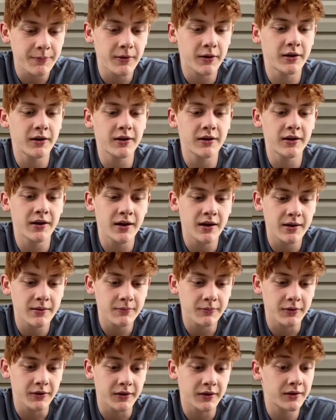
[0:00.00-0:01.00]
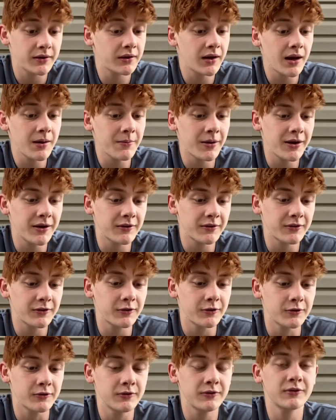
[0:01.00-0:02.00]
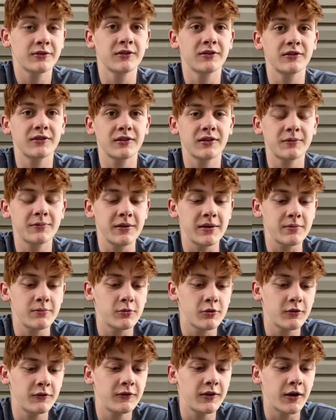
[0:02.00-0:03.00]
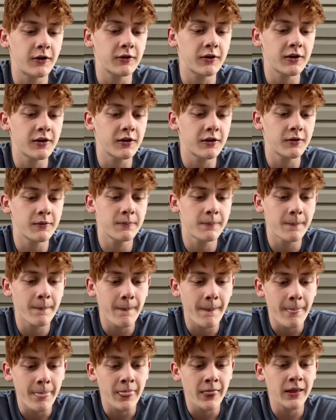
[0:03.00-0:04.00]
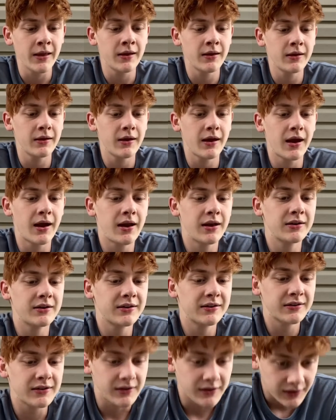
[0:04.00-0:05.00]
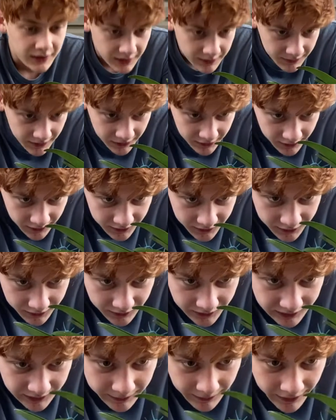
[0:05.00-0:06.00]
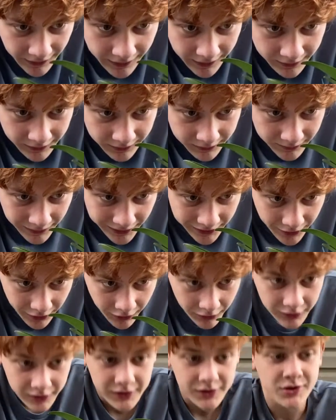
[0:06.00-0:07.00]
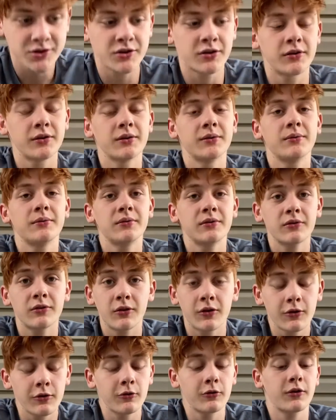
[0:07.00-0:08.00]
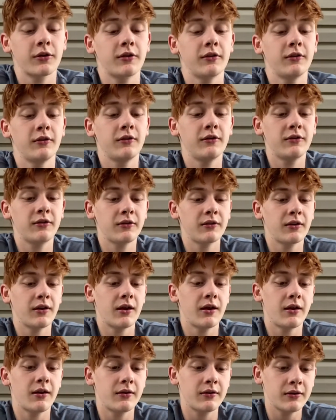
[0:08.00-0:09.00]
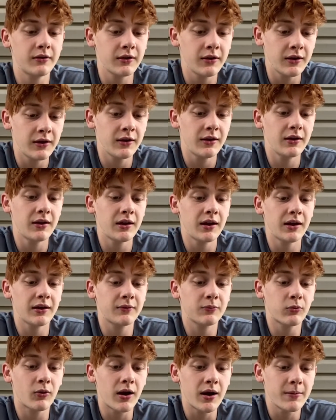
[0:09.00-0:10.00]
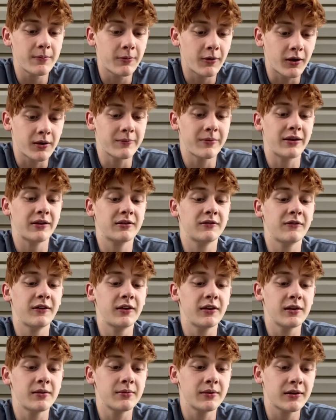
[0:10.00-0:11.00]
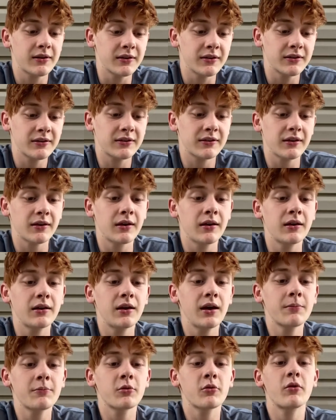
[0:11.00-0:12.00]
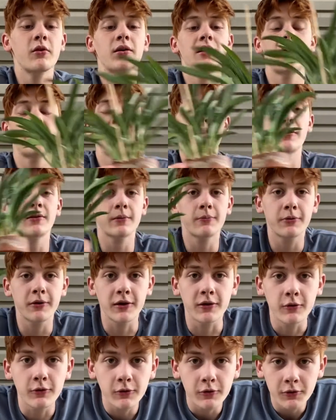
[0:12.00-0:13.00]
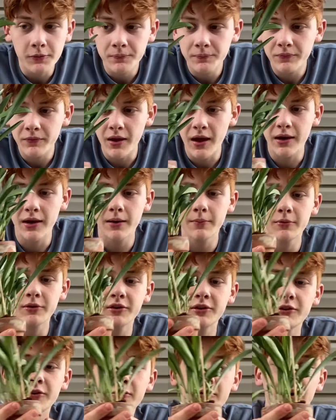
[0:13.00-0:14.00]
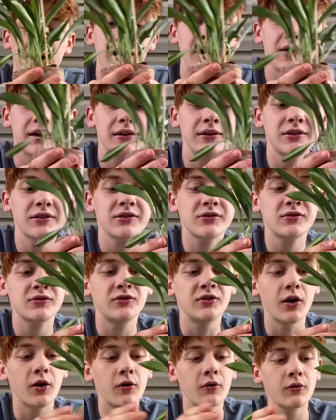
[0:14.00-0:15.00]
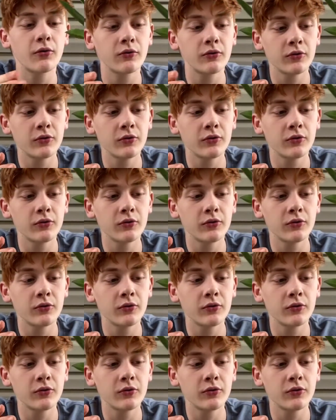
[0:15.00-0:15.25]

on it yet, but I might soon, since it's being moved down here. And I just think it'd be good to expand my knowledge on all orchids, and that's why I bought a Masdevallia, because number one, I think they're pretty cool, and number two, I just don't